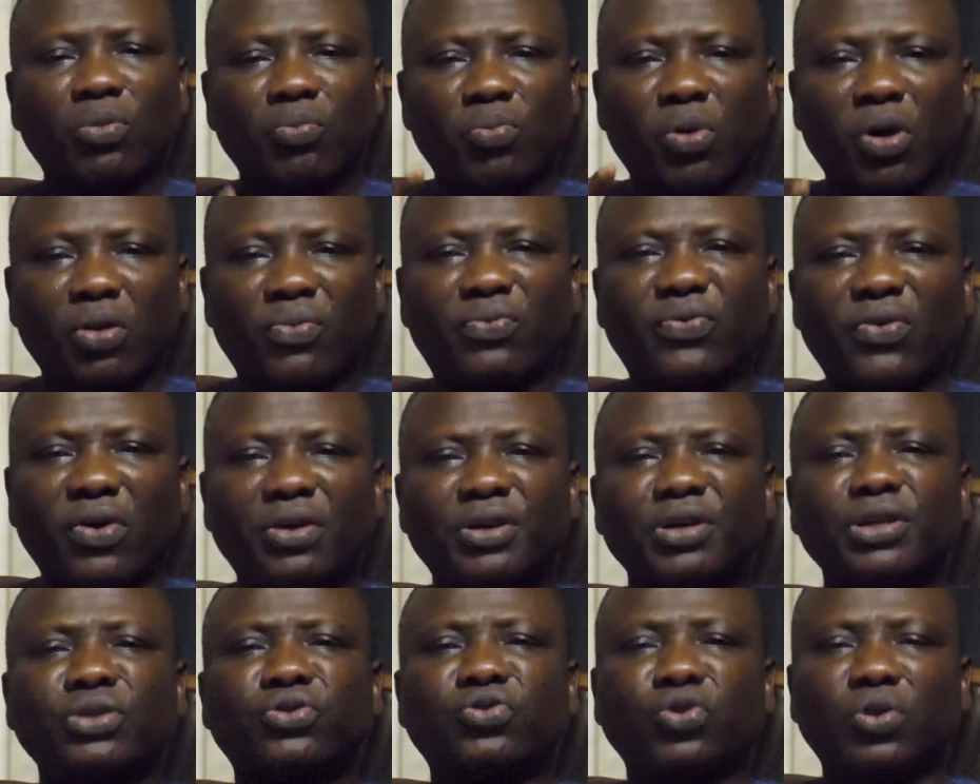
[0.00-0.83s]
but
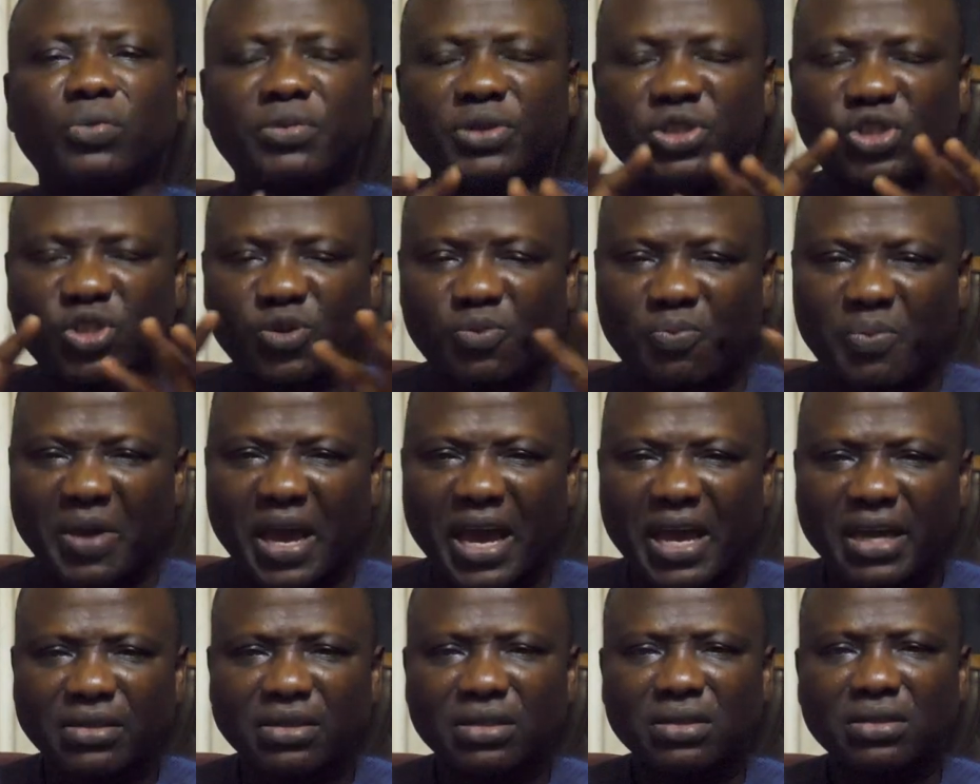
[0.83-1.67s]
for it to be
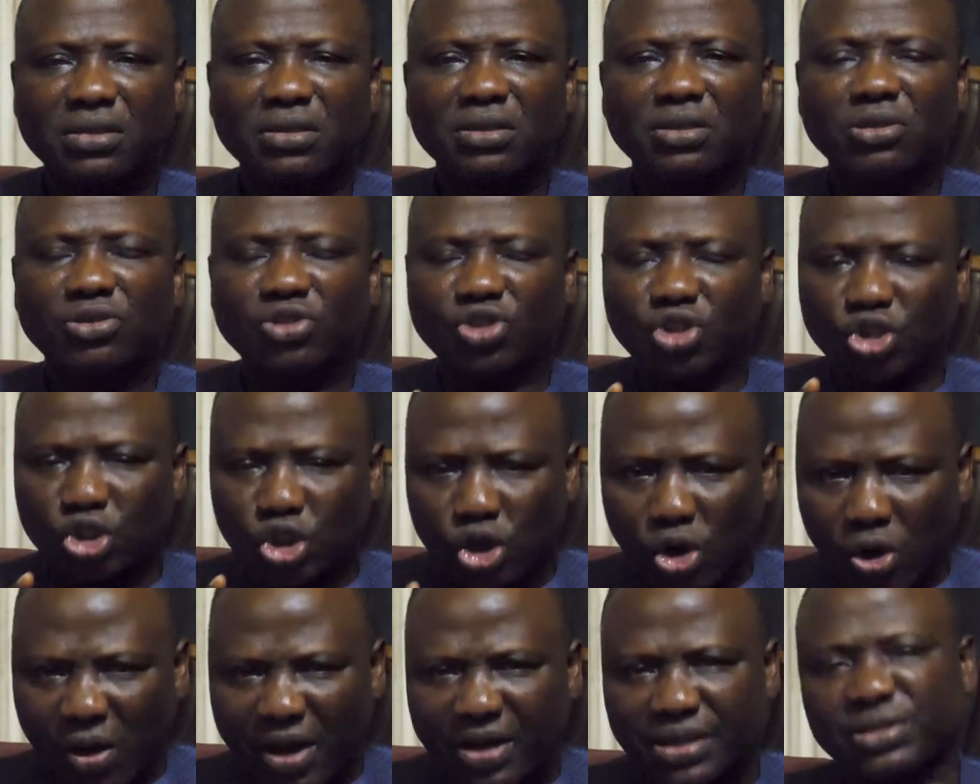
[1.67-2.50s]
spent
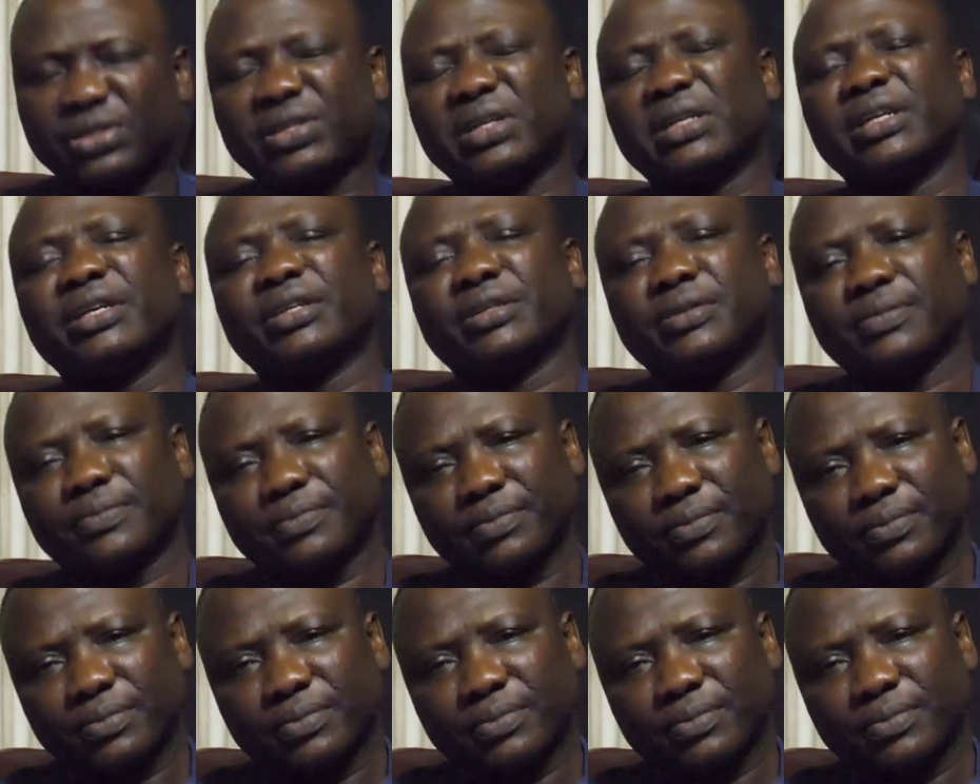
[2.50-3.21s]
jointly